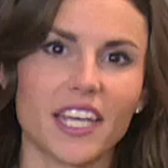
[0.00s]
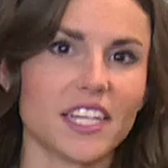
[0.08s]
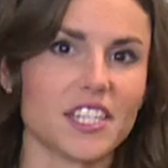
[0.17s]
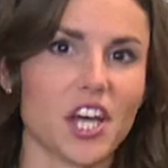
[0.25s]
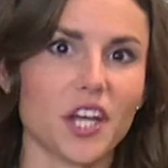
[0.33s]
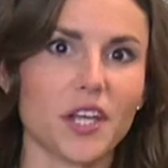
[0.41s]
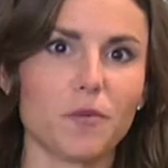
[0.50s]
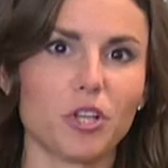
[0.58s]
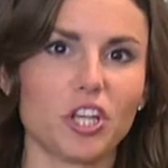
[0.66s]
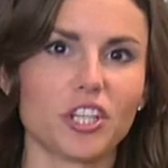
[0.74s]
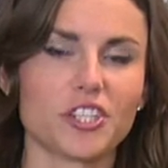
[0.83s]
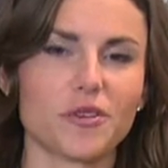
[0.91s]
Kentucky
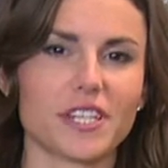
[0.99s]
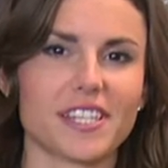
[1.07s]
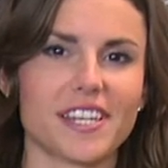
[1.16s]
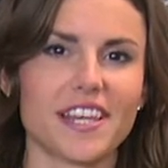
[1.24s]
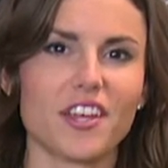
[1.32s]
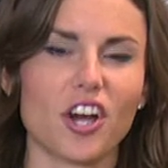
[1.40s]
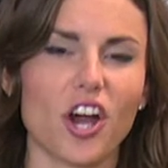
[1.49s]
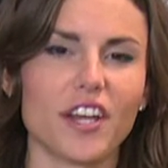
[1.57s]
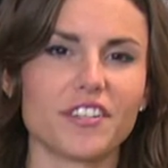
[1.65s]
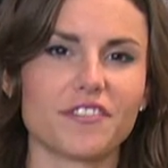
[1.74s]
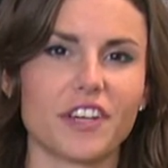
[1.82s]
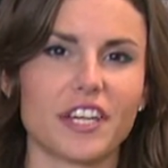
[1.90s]
will look to extend their
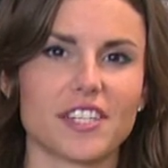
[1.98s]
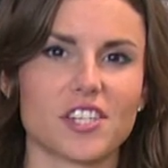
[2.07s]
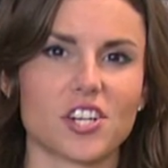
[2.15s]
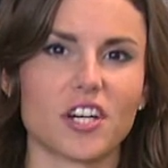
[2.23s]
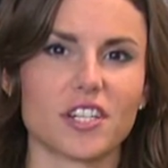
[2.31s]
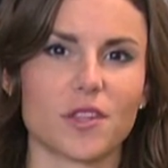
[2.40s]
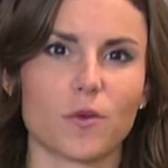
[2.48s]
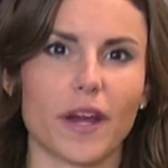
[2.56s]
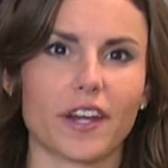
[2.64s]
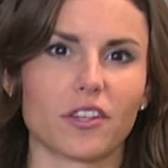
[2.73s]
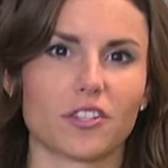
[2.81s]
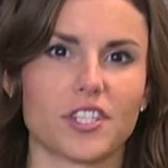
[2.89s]
undefeated start to the
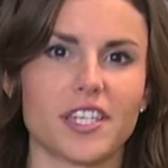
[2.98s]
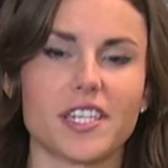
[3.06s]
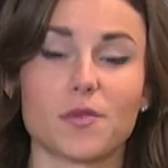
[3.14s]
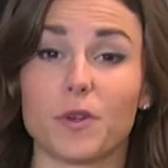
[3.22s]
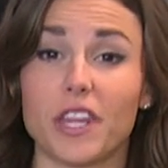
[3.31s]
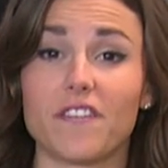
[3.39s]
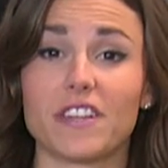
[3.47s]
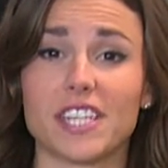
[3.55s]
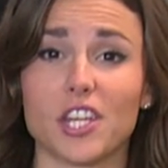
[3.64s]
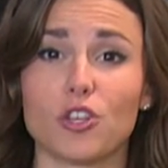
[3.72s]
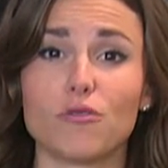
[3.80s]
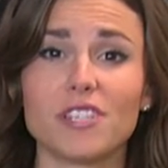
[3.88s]
regular season when they
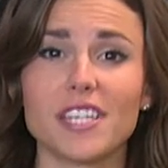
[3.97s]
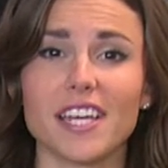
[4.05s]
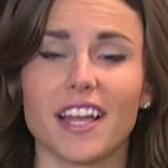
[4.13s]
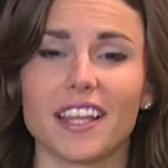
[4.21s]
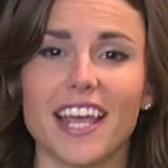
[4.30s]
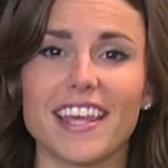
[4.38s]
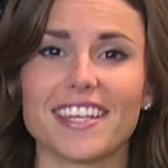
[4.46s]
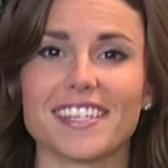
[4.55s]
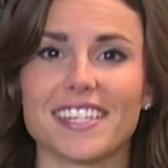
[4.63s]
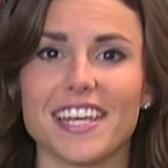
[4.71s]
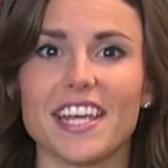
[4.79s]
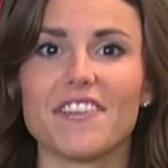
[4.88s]
visit U C L A
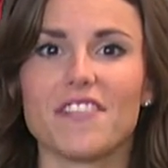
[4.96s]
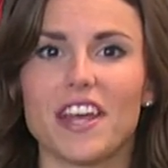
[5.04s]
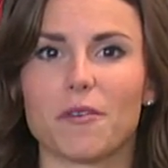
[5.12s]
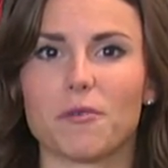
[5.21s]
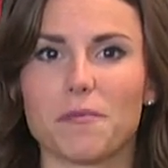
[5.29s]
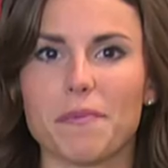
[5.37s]
this evening.